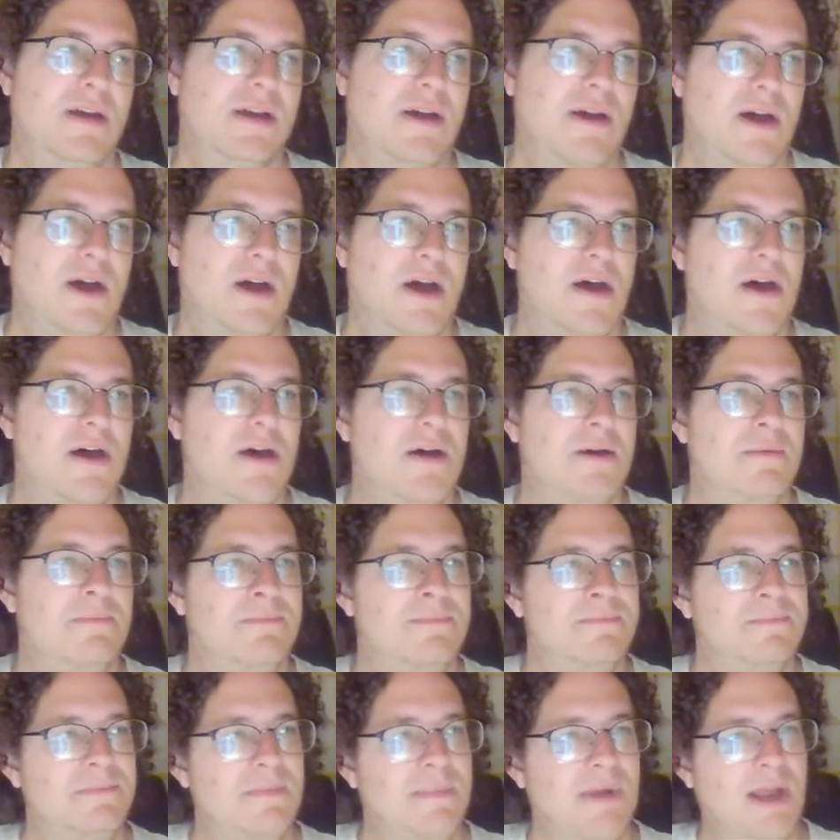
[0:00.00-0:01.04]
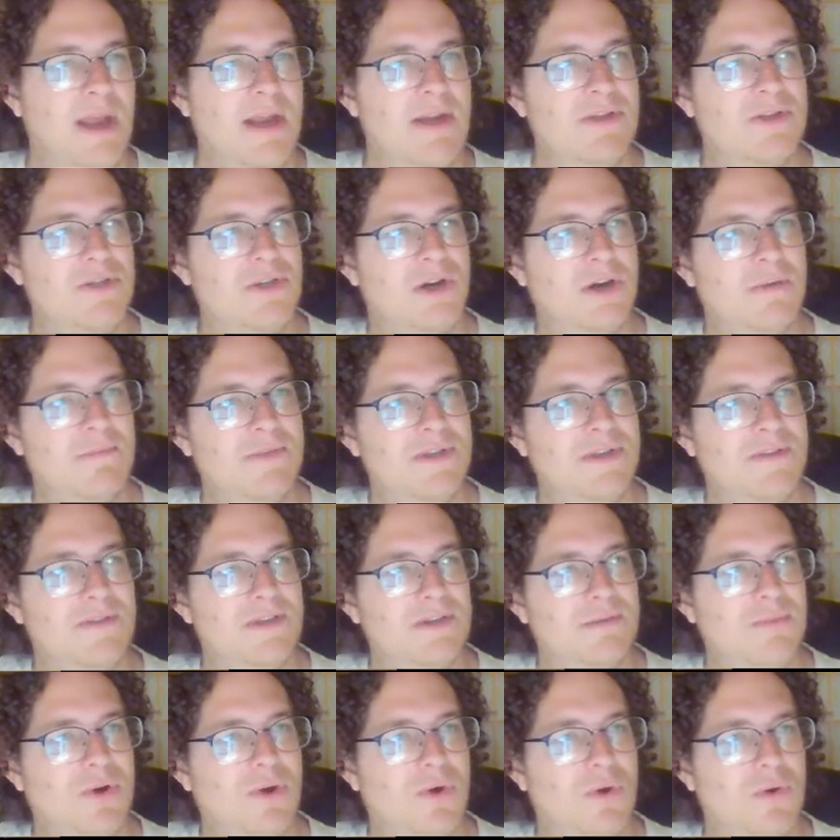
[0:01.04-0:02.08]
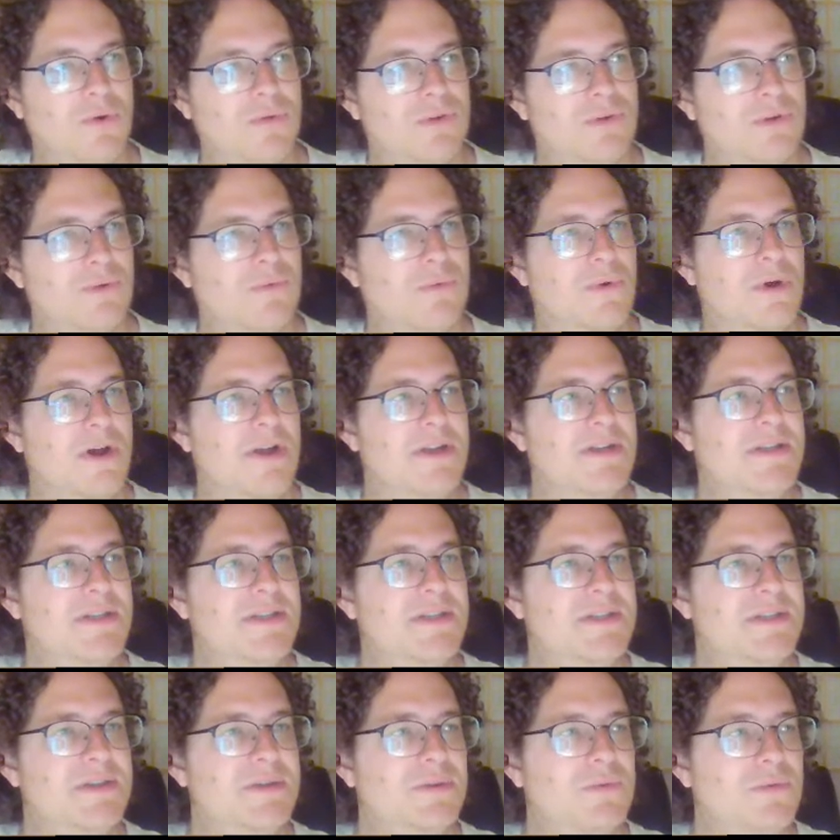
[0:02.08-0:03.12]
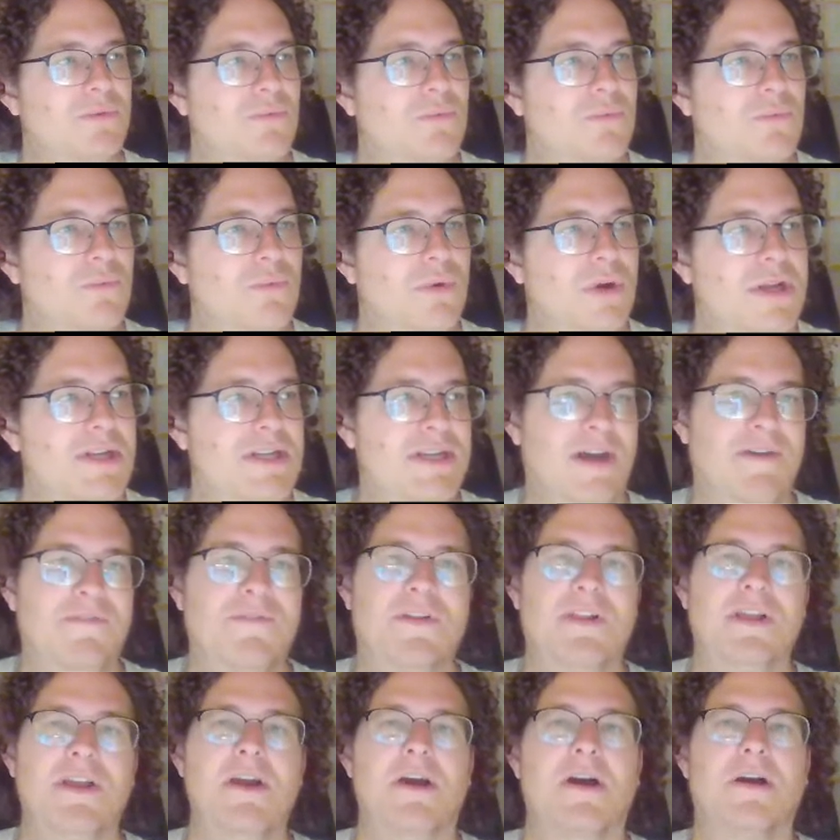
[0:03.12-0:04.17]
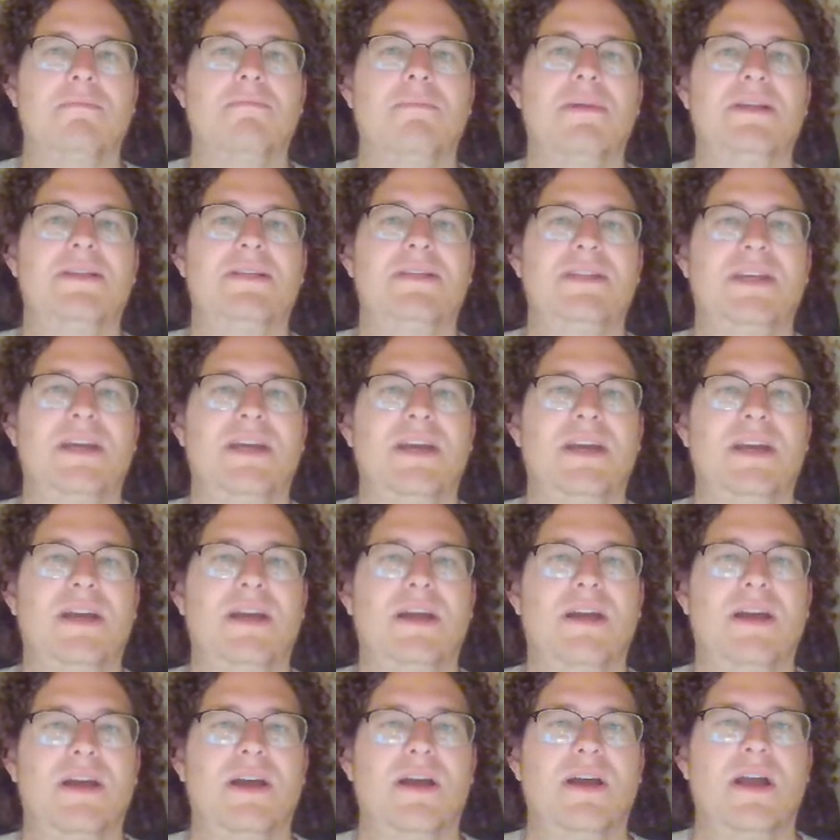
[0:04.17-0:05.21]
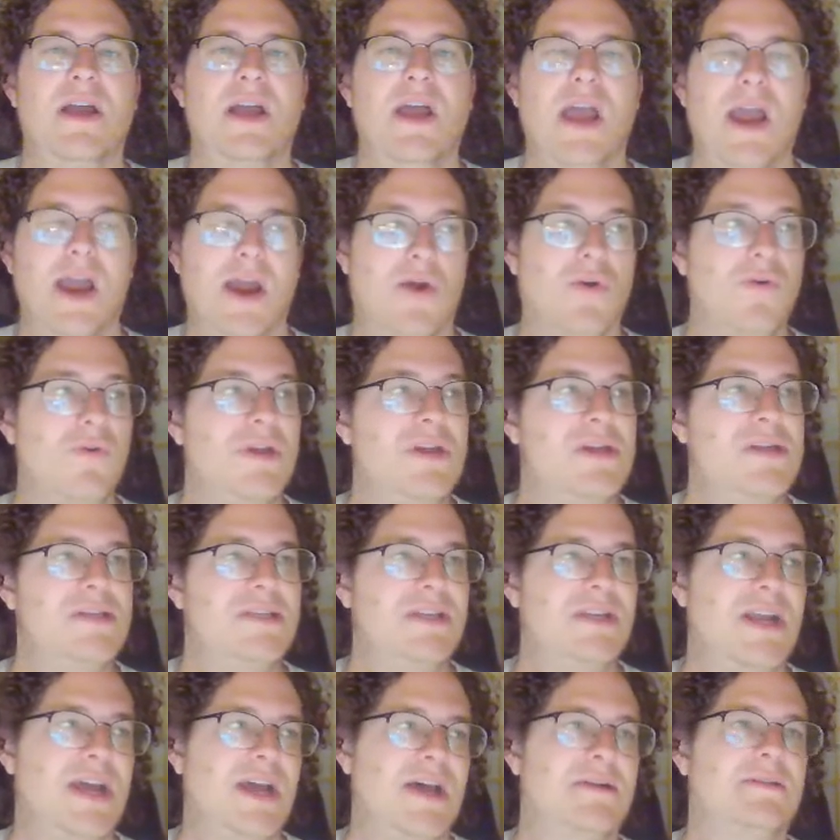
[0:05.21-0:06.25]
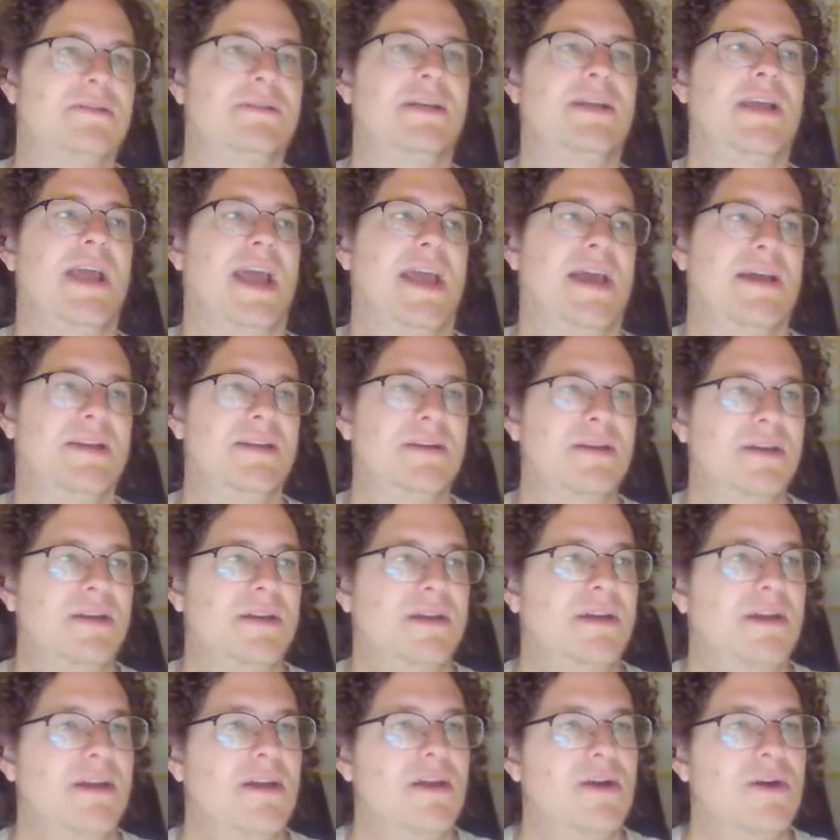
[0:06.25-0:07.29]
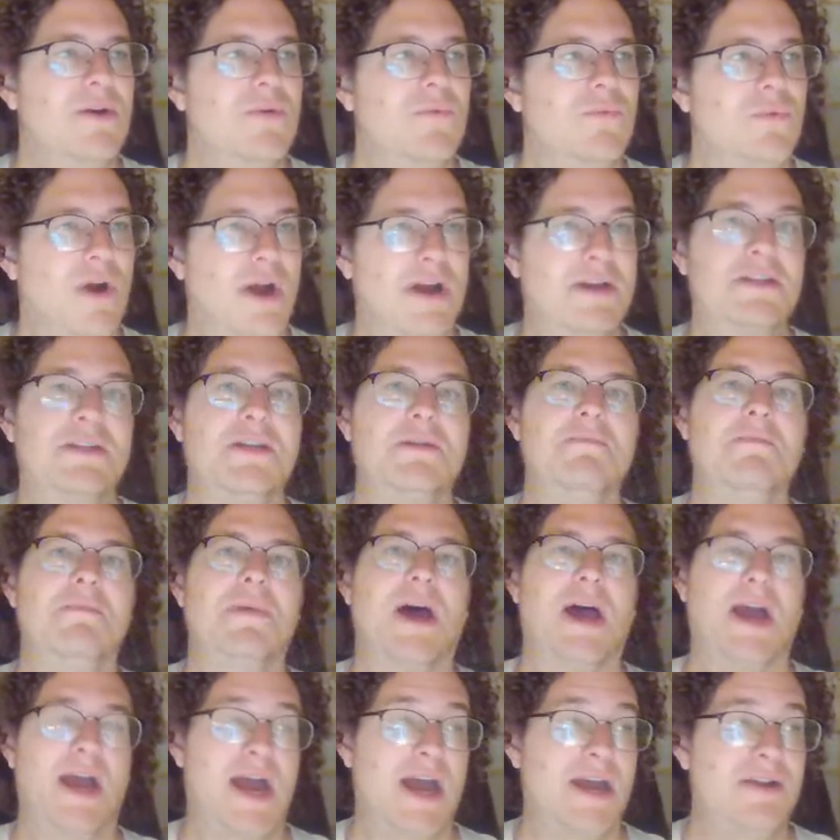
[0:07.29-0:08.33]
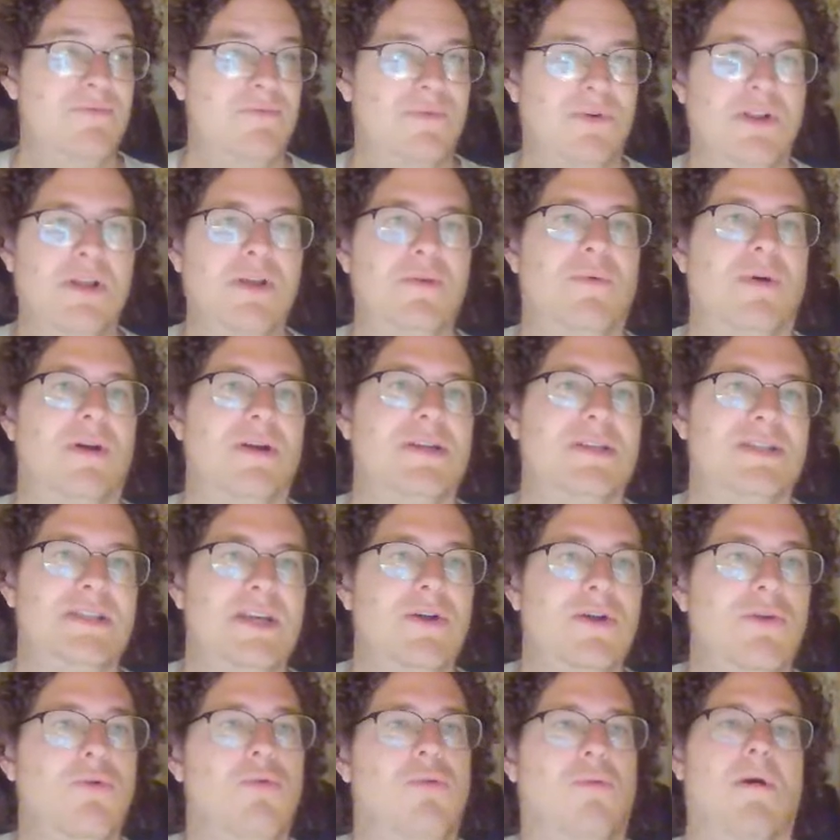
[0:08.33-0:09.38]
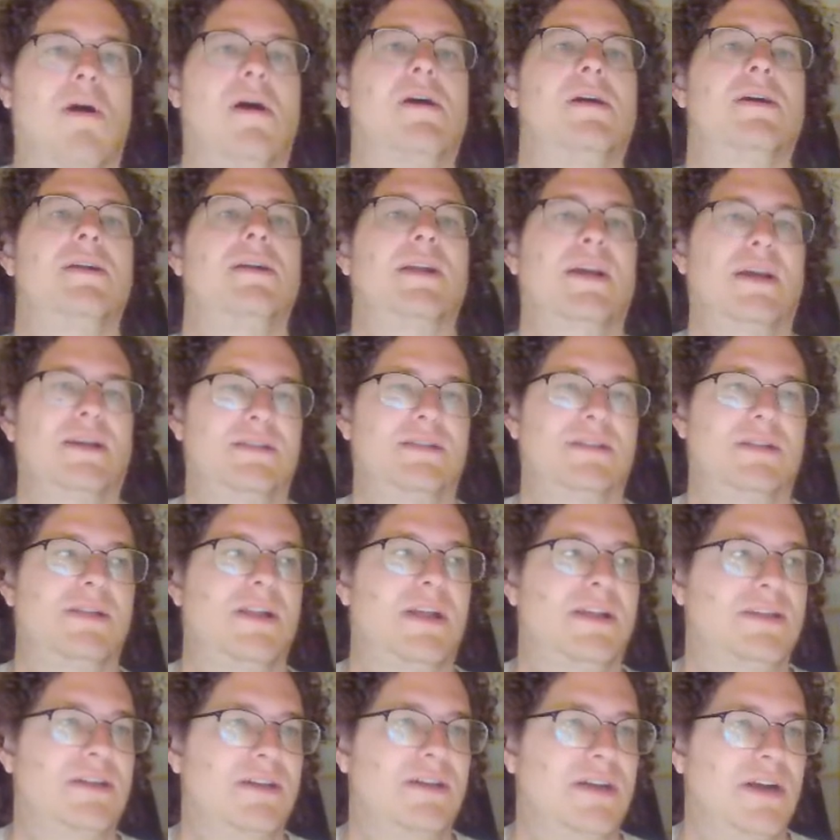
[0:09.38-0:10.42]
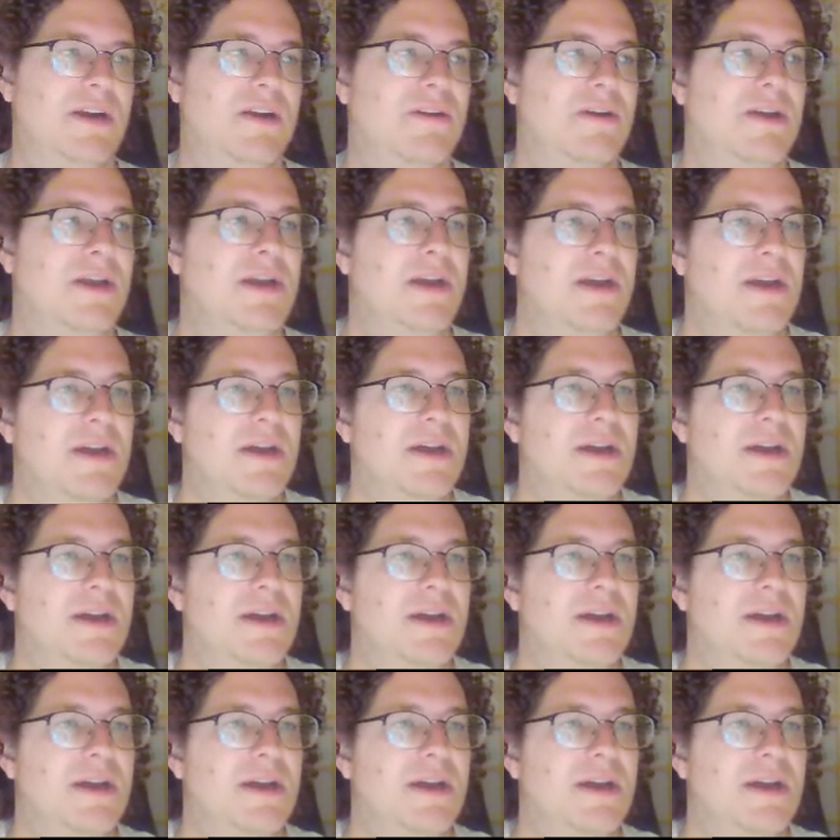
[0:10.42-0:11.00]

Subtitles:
In terms of some older ones, we definitely are missing Ares and Eldigan. I really want to see Quan as a legendary.